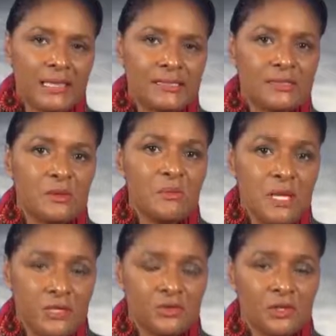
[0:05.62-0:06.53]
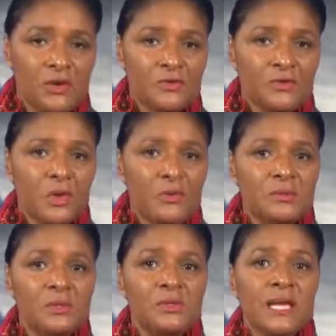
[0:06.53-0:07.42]
and this is the Ministry of
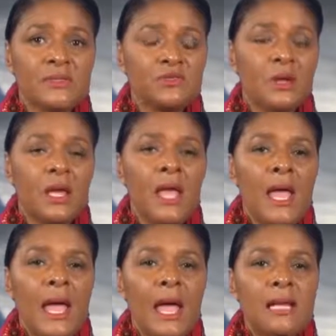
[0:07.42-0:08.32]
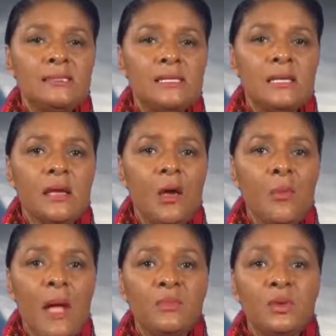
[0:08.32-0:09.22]
Tourism News Extra. Antigua and
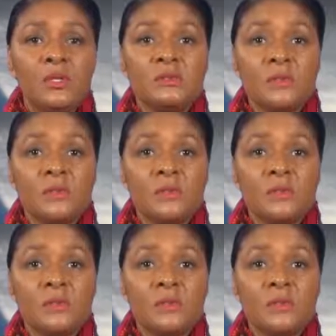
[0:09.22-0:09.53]
Barbuda's